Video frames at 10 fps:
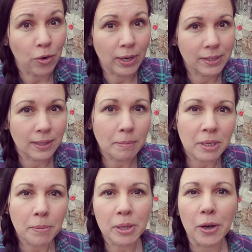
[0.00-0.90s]
for it. So let me
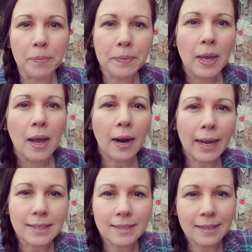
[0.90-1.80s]
know below. All
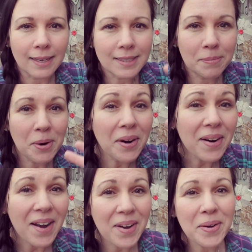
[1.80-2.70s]
right, see you guys
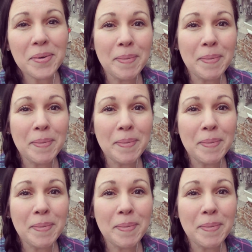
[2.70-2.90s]
tomorrow.